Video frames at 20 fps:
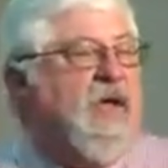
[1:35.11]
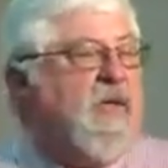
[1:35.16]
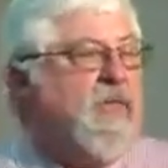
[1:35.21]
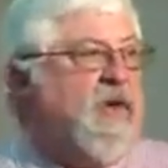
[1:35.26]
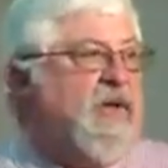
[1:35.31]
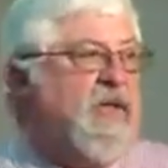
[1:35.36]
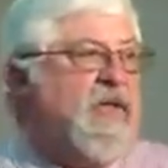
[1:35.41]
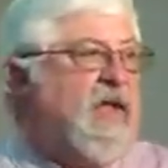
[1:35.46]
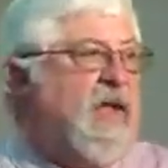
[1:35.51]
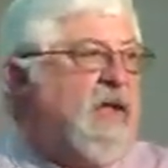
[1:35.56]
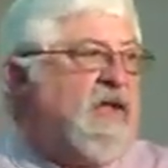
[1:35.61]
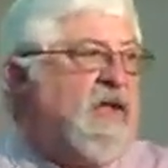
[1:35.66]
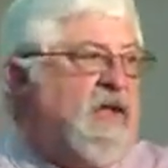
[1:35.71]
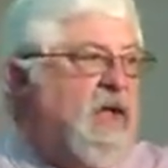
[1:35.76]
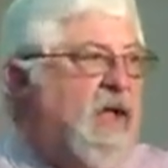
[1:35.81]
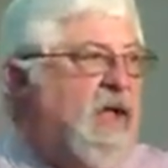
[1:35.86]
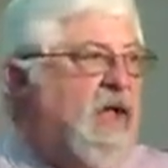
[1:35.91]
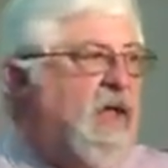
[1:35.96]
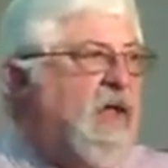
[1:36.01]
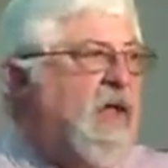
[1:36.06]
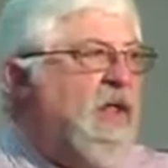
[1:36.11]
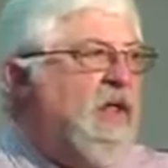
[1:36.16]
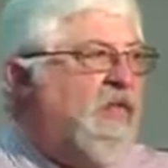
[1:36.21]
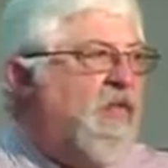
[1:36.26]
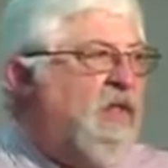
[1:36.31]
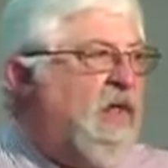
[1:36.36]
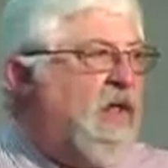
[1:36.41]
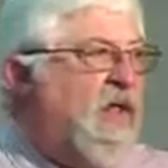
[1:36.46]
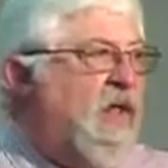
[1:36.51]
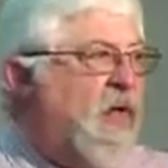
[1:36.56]
but that
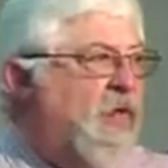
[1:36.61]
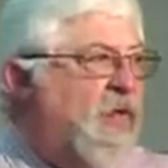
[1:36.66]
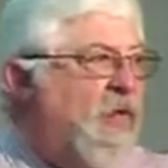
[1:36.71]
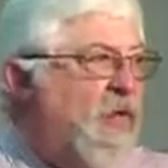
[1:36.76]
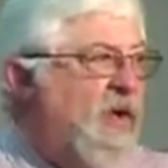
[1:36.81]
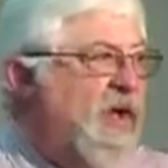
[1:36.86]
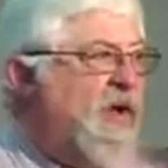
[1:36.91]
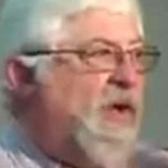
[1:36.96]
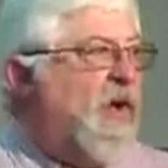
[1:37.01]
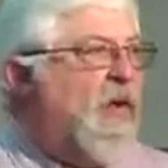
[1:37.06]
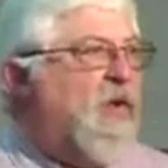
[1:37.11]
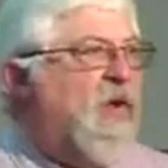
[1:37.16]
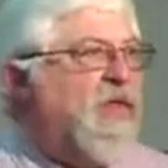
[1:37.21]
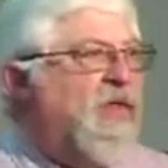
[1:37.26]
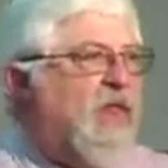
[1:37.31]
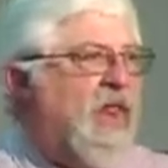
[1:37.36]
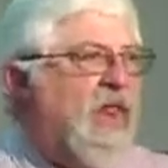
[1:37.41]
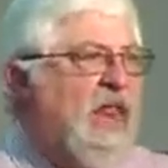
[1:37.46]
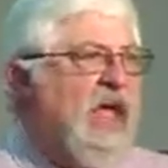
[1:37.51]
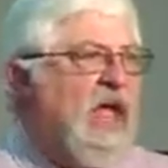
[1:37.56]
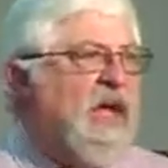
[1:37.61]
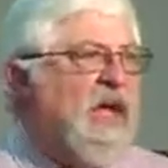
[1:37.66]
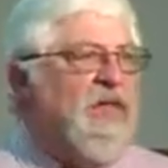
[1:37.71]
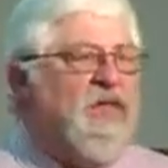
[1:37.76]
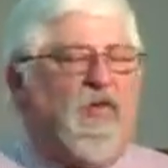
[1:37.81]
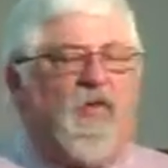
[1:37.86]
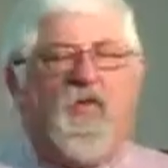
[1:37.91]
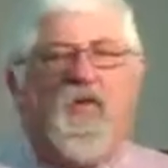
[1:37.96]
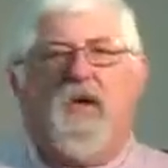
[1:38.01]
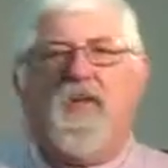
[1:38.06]
the widow or the lady,
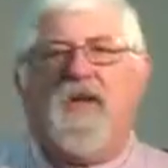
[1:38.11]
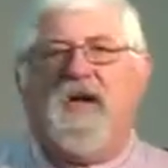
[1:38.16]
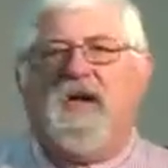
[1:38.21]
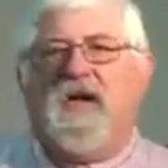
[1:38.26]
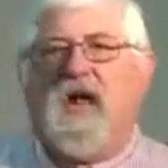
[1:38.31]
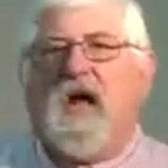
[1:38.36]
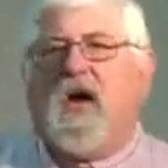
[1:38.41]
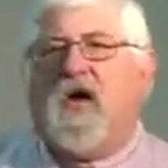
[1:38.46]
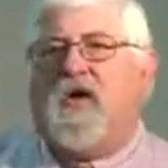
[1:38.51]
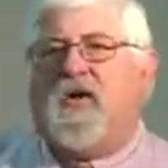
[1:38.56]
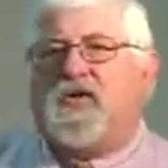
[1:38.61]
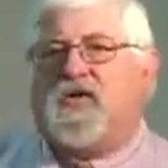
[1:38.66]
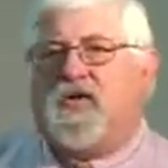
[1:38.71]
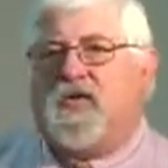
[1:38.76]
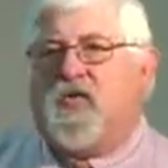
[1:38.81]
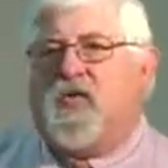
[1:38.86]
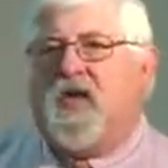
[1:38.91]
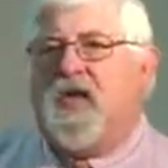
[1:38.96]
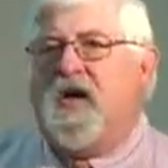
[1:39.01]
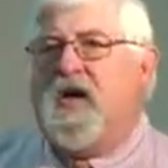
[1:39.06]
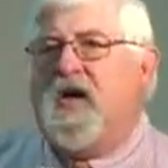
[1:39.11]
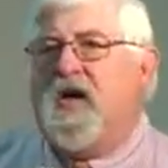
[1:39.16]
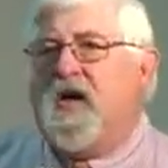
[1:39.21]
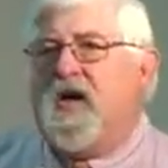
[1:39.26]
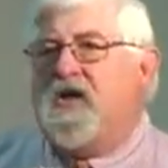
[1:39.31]
the woman in the story,